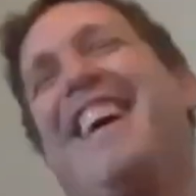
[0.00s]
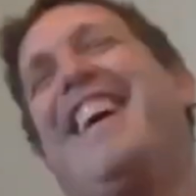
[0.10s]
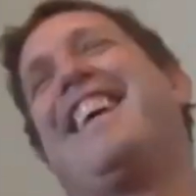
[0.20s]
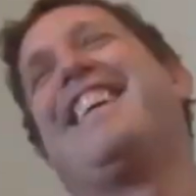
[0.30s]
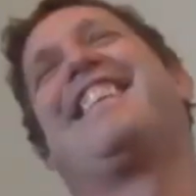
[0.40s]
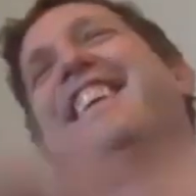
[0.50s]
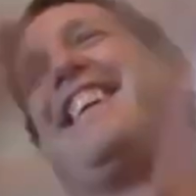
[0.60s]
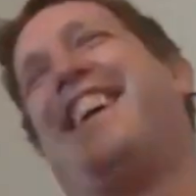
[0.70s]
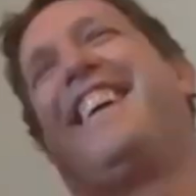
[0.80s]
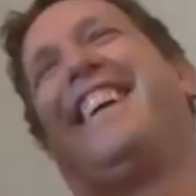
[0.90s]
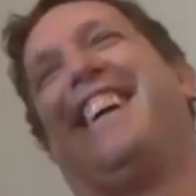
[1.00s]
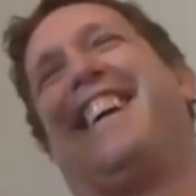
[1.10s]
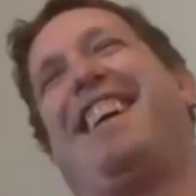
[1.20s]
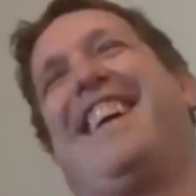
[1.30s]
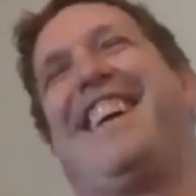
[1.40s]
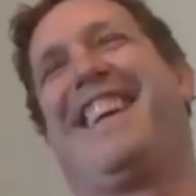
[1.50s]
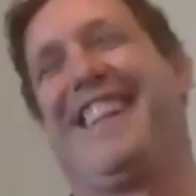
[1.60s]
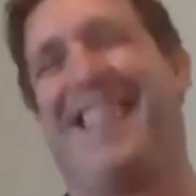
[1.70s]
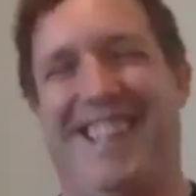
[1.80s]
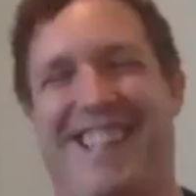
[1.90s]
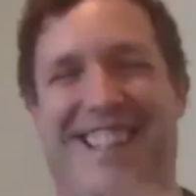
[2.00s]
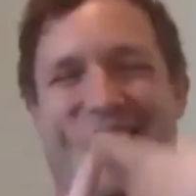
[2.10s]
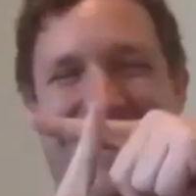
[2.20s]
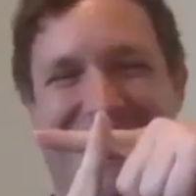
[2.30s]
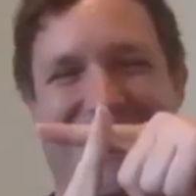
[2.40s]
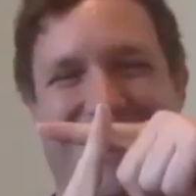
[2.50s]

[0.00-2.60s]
this is heresy. It's it's the